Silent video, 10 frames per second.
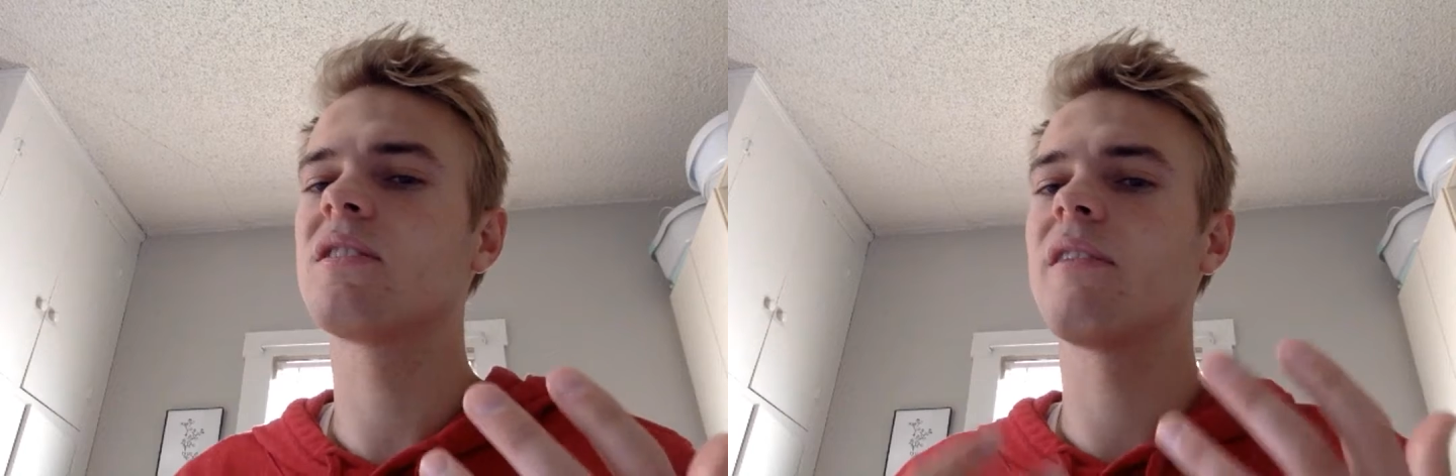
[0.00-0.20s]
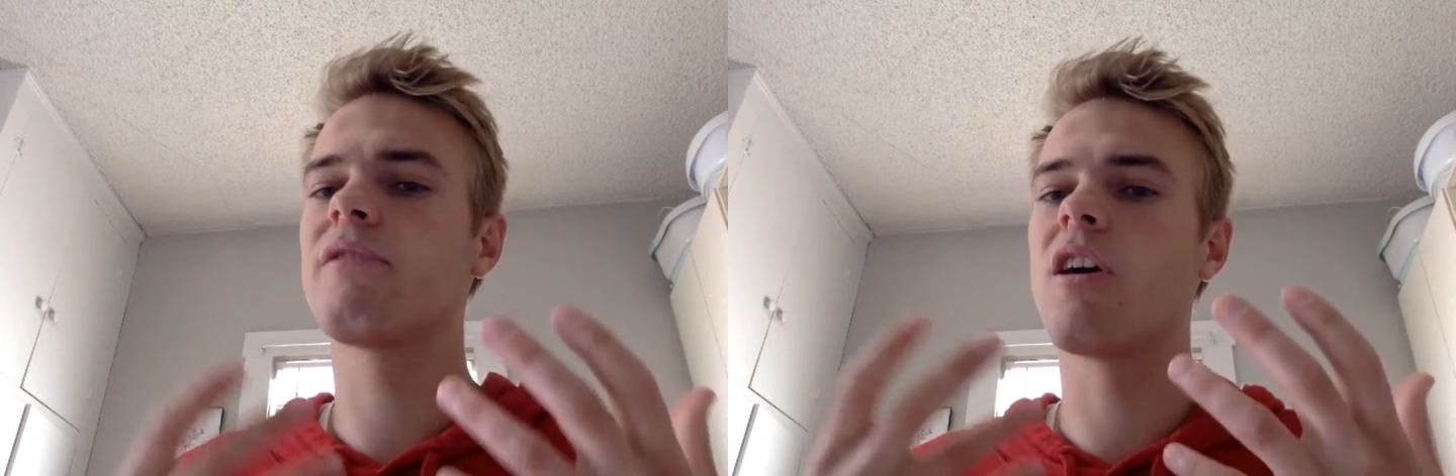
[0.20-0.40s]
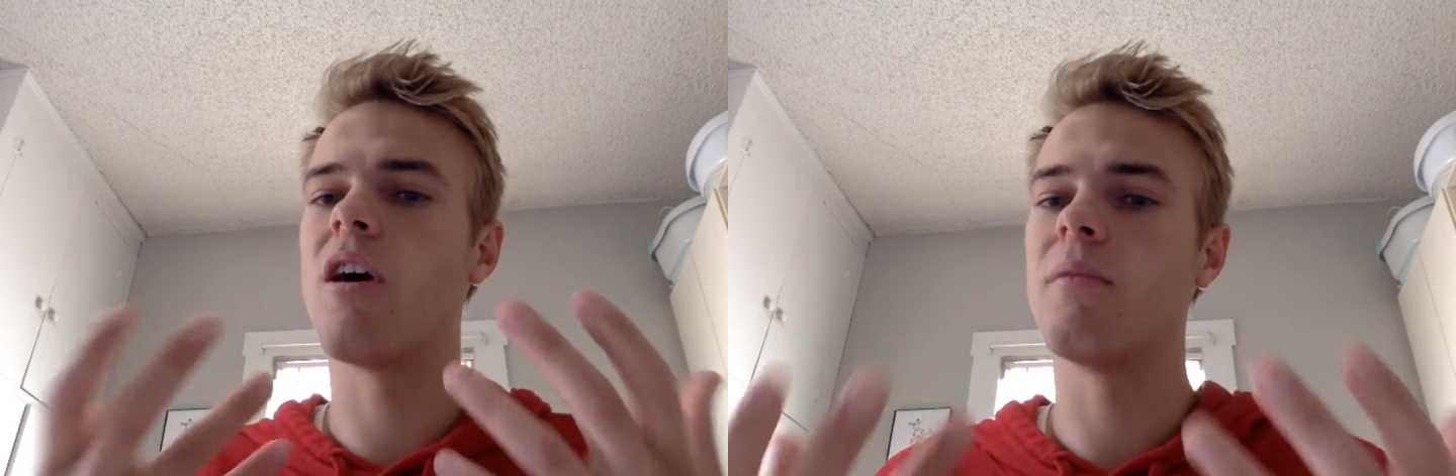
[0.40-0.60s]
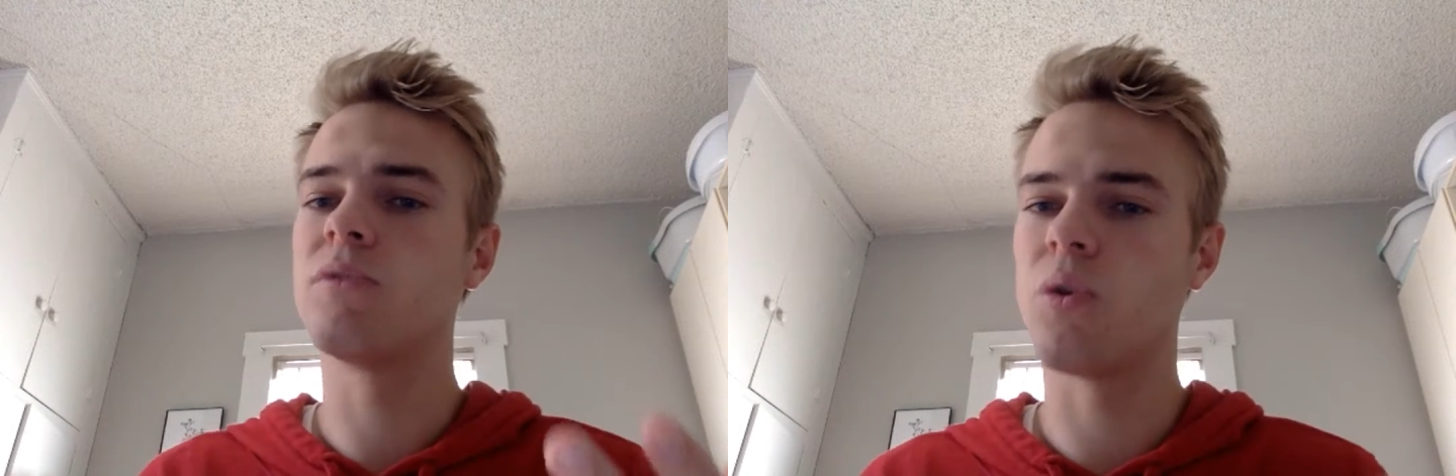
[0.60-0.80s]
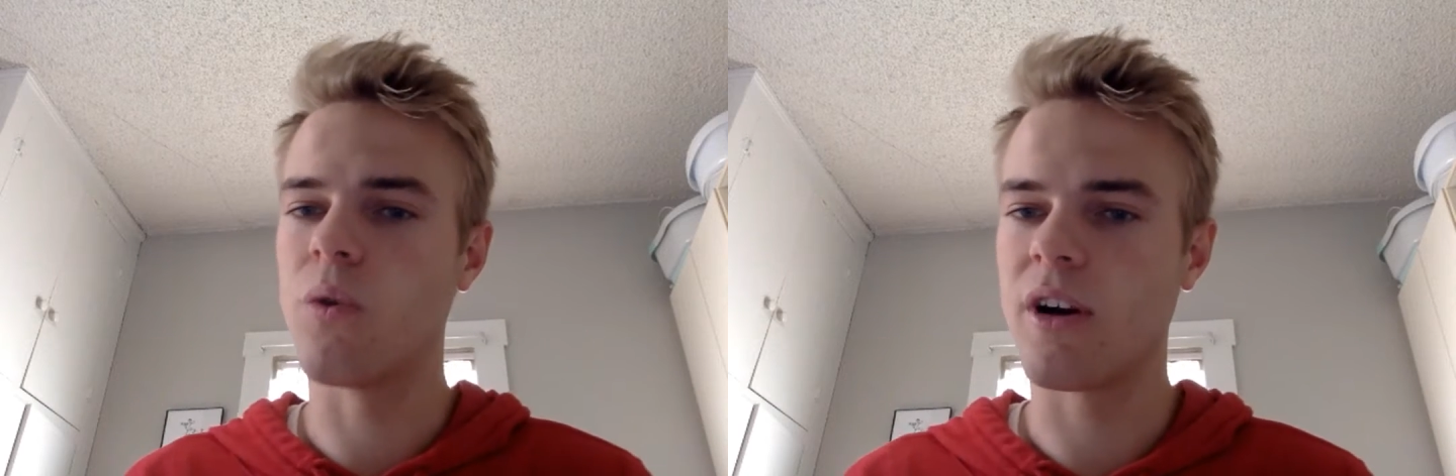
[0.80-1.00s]
as I've
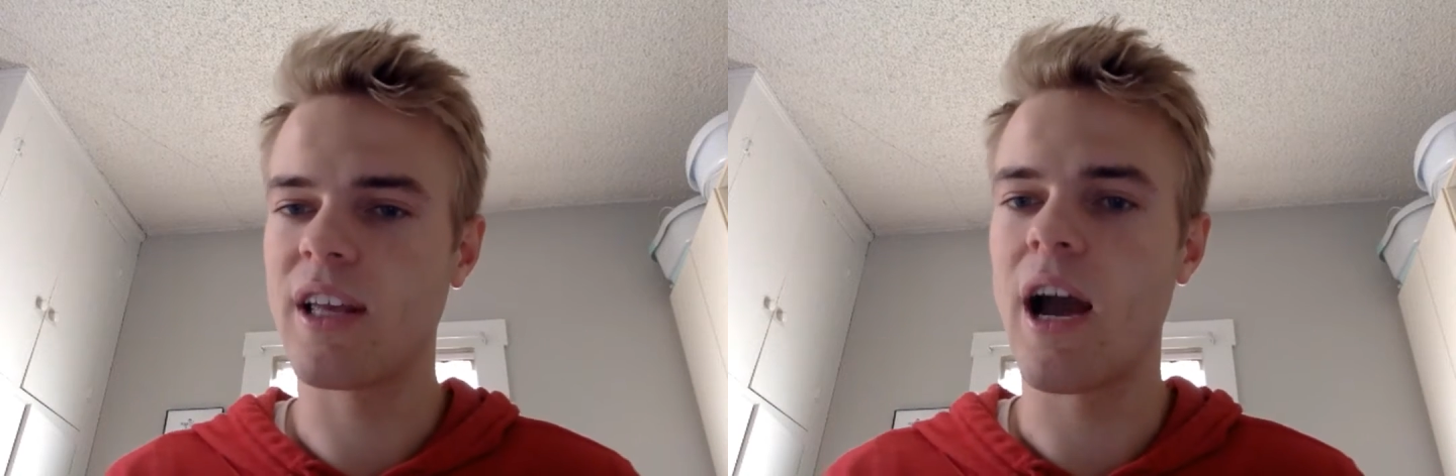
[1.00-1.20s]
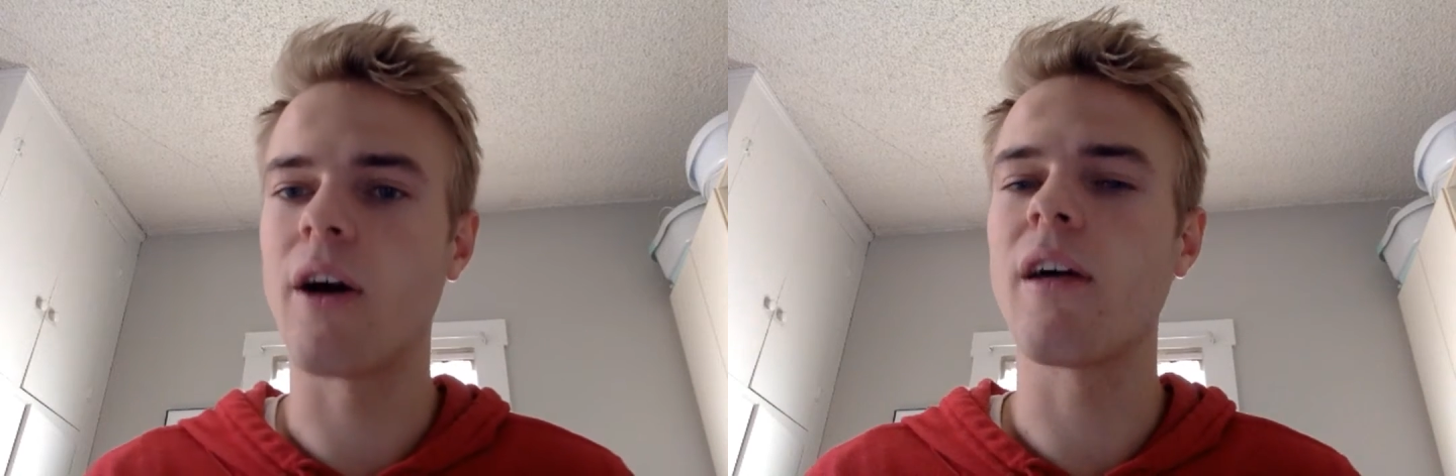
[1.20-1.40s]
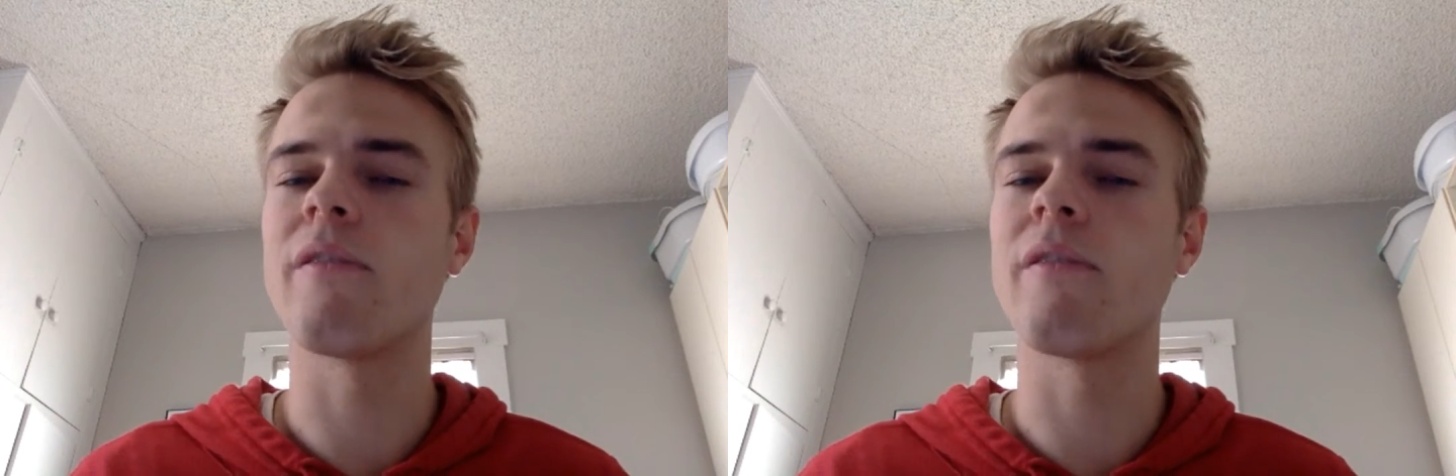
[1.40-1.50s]
come to work out,